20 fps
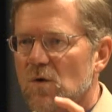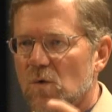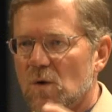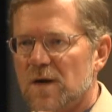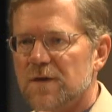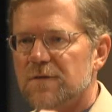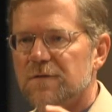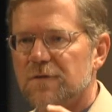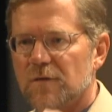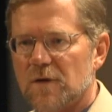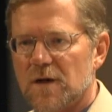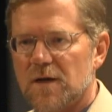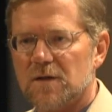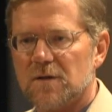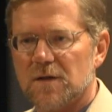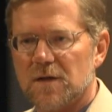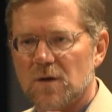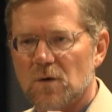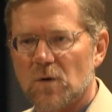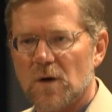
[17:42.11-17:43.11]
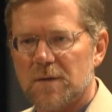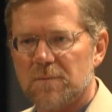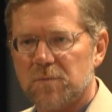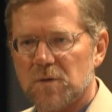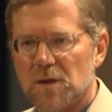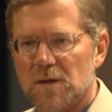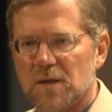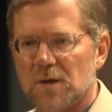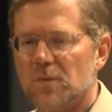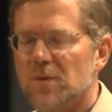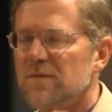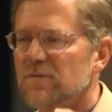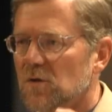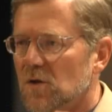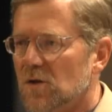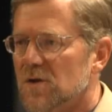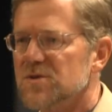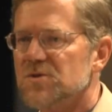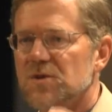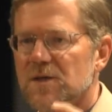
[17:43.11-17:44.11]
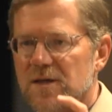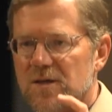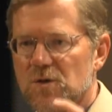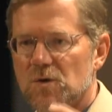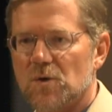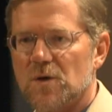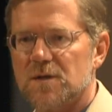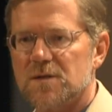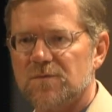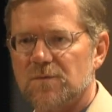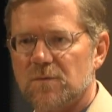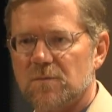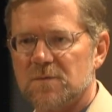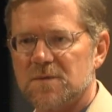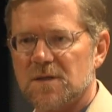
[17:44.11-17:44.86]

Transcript: quite frankly and quite bluntly, we've largely ignored